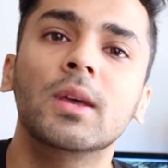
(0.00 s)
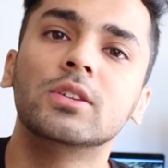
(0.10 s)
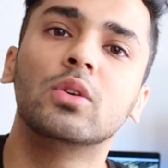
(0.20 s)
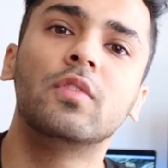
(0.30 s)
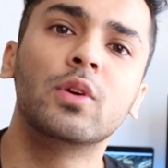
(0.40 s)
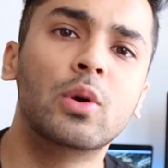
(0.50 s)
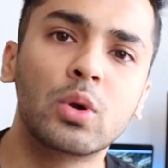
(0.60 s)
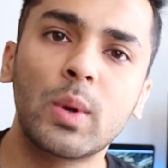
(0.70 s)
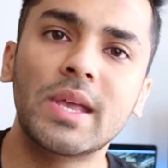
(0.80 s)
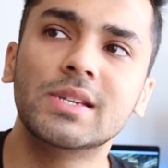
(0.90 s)
So if you go
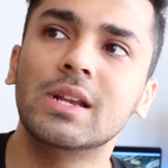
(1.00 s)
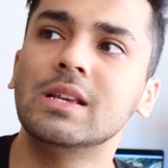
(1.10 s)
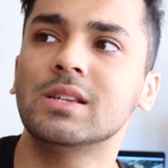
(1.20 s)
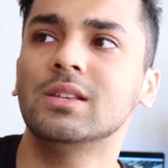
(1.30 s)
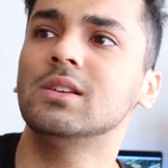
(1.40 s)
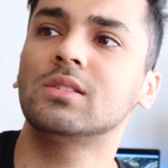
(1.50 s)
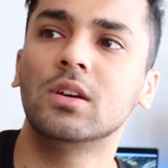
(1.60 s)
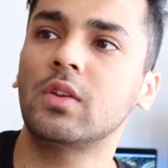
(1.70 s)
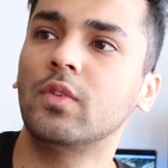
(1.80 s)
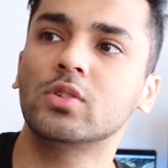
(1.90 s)
to AngelList and just
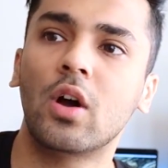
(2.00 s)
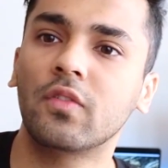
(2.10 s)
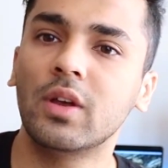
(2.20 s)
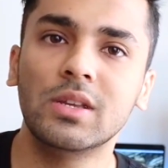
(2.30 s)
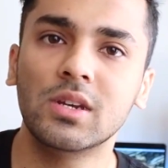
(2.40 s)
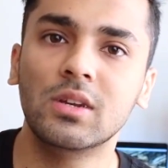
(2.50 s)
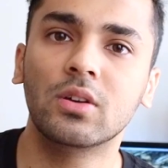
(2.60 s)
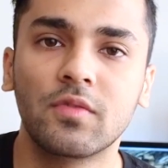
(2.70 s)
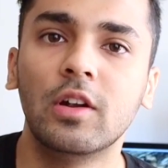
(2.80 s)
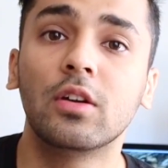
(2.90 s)
search for software
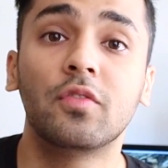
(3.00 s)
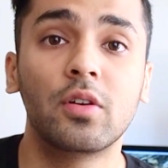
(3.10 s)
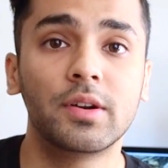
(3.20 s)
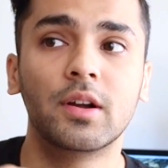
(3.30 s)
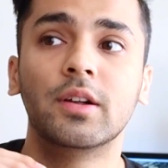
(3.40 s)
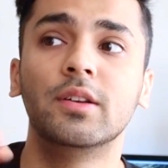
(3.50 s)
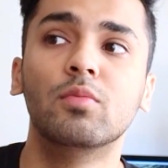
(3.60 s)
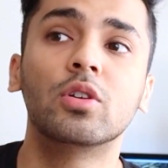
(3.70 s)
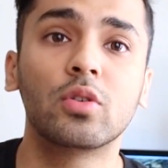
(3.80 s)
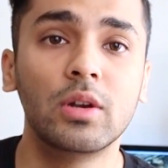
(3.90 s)
engineers, filter for uh,
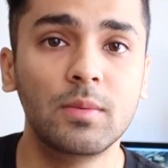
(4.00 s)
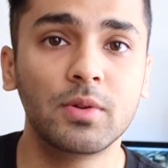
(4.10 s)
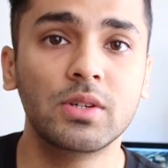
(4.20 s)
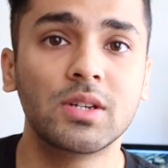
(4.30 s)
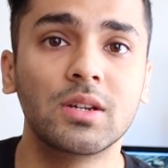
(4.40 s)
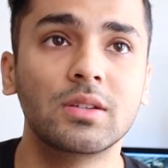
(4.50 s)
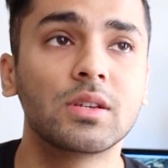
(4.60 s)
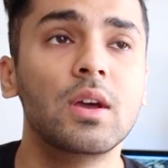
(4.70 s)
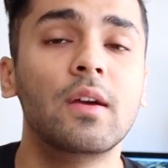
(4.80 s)
remote only positions,